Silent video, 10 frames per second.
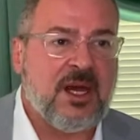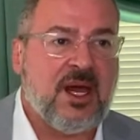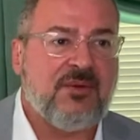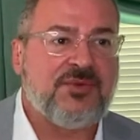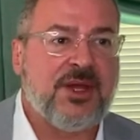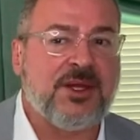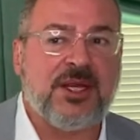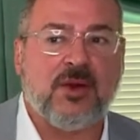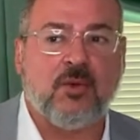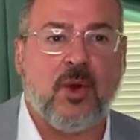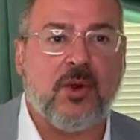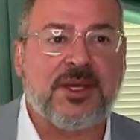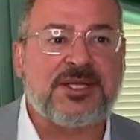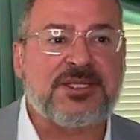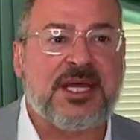have done
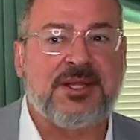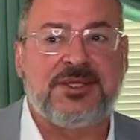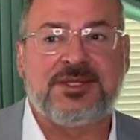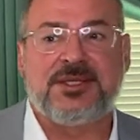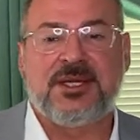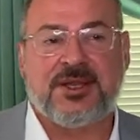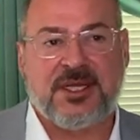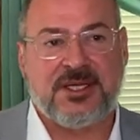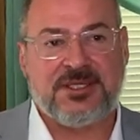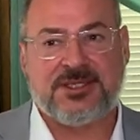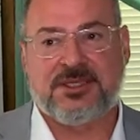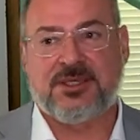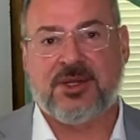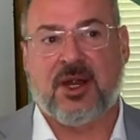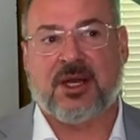heroic things in the
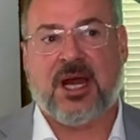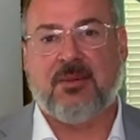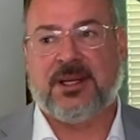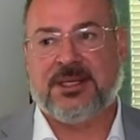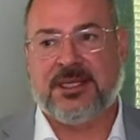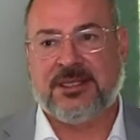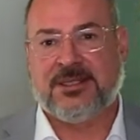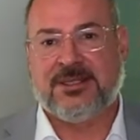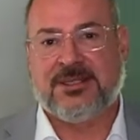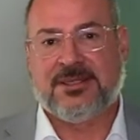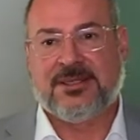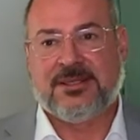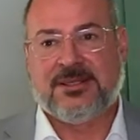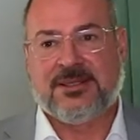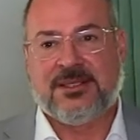dark. How many?
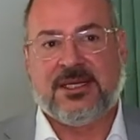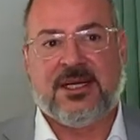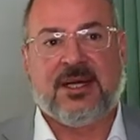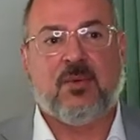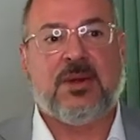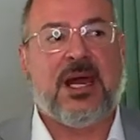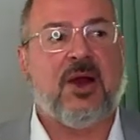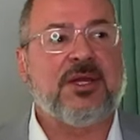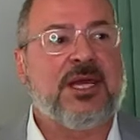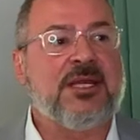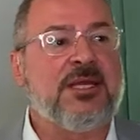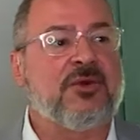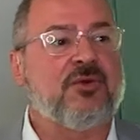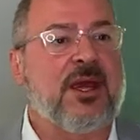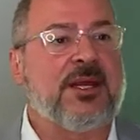Without getting
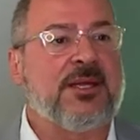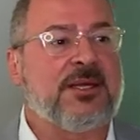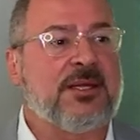credit.